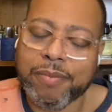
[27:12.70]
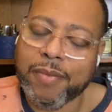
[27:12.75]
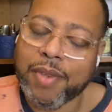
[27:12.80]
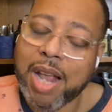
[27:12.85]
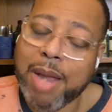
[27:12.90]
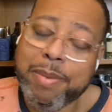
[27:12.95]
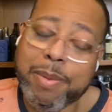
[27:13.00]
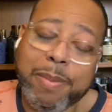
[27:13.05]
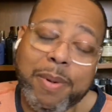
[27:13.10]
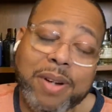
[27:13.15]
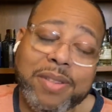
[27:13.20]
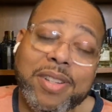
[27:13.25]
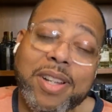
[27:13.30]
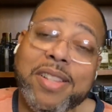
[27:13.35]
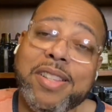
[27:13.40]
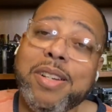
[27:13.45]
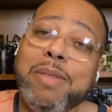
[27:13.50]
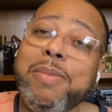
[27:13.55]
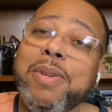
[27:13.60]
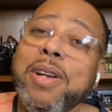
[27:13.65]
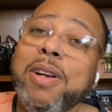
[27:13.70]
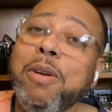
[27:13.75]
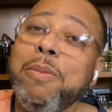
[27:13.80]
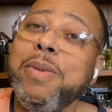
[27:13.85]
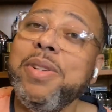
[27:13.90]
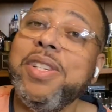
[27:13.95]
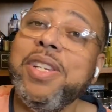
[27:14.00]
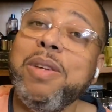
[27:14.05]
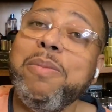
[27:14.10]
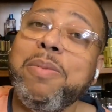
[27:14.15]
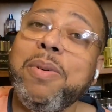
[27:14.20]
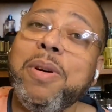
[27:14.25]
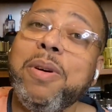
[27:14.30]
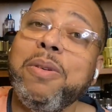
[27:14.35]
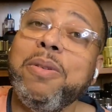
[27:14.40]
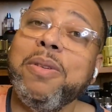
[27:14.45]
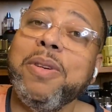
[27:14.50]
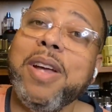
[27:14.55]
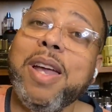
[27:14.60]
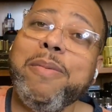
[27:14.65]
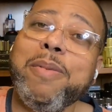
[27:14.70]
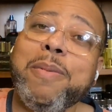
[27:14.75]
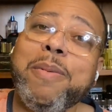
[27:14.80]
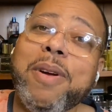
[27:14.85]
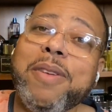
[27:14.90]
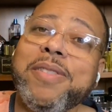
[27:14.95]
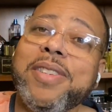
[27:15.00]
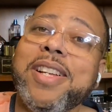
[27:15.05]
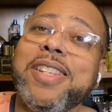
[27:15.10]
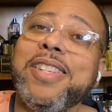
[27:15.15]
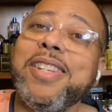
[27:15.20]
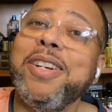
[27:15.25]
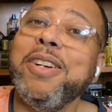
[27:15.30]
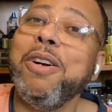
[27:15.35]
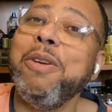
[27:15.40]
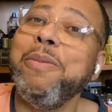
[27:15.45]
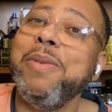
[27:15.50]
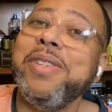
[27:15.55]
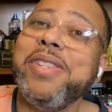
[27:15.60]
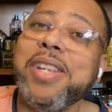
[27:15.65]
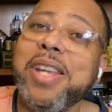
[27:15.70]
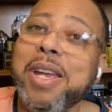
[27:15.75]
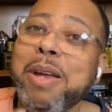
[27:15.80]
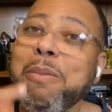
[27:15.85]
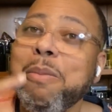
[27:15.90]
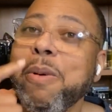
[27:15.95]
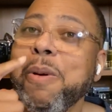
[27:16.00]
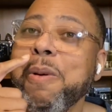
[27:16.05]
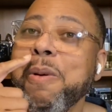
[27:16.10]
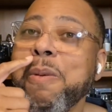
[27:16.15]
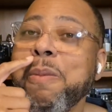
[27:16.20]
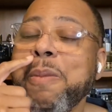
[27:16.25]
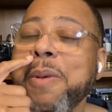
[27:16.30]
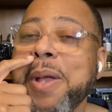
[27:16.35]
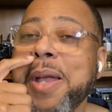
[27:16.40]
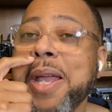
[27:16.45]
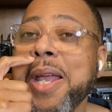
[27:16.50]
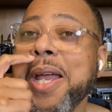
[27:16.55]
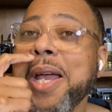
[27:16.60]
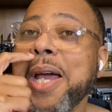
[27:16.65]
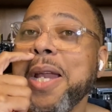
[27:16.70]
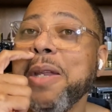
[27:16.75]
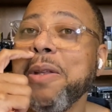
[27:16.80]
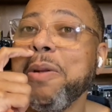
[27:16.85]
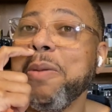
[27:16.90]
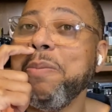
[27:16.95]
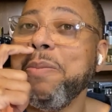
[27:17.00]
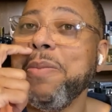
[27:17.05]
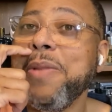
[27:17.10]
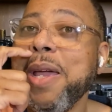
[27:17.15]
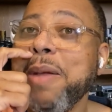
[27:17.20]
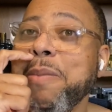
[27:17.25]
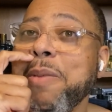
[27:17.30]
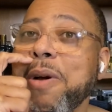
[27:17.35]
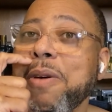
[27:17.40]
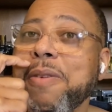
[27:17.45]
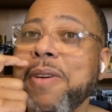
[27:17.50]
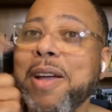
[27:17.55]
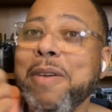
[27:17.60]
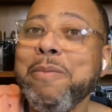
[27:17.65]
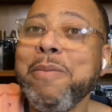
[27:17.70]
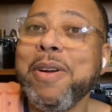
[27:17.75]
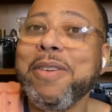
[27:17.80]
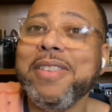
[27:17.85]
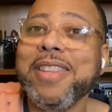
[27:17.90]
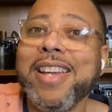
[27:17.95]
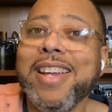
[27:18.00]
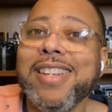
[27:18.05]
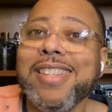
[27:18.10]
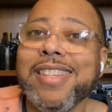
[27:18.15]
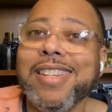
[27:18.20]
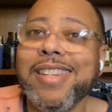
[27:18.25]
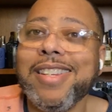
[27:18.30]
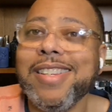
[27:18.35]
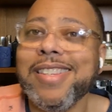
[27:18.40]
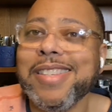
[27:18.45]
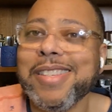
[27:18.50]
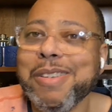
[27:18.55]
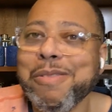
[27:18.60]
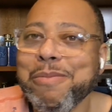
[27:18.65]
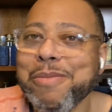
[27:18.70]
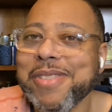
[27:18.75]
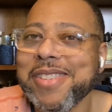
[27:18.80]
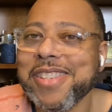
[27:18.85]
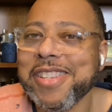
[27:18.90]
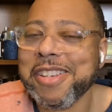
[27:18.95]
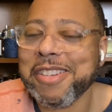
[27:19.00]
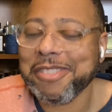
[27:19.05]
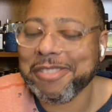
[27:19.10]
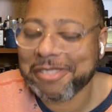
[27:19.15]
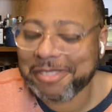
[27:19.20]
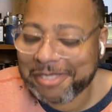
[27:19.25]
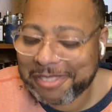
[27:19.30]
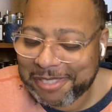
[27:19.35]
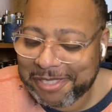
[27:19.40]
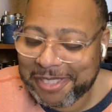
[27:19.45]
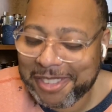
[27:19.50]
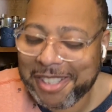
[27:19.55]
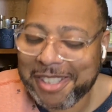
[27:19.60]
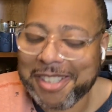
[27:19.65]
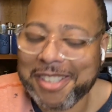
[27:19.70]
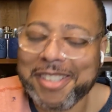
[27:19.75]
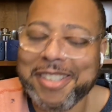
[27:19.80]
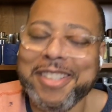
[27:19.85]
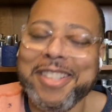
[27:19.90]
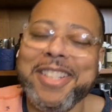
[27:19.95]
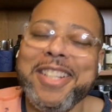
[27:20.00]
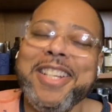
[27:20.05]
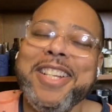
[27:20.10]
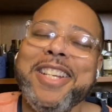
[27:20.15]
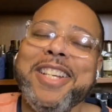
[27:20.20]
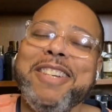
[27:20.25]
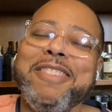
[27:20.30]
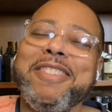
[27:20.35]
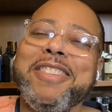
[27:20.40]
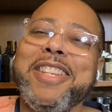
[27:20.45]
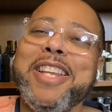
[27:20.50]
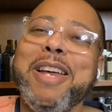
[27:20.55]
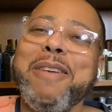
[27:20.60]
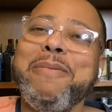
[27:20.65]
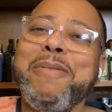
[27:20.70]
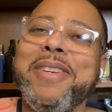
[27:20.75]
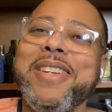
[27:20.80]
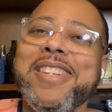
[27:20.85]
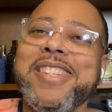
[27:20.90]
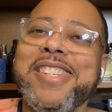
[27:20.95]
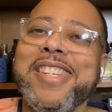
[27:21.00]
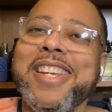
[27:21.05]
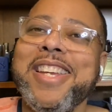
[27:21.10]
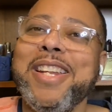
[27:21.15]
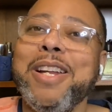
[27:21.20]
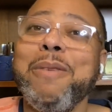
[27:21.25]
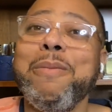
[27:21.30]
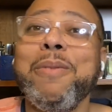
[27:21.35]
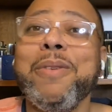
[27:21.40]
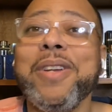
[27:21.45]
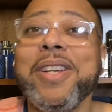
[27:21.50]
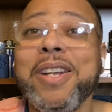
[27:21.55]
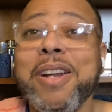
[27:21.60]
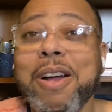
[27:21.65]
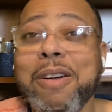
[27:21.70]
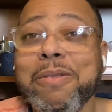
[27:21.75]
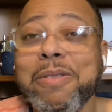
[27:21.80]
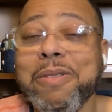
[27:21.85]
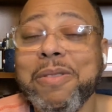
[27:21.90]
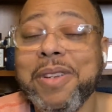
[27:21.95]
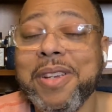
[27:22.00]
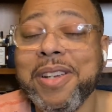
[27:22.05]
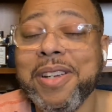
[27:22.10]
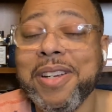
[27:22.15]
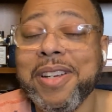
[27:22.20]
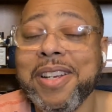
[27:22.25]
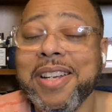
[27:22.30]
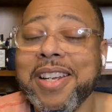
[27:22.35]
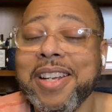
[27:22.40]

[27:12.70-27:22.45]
Happy birthday to the big homie, Cheapo. Happy birthday to the homie, Sam Brown. I know they both have birthdays in December, so yeah. With that being said, I'm going to get off of here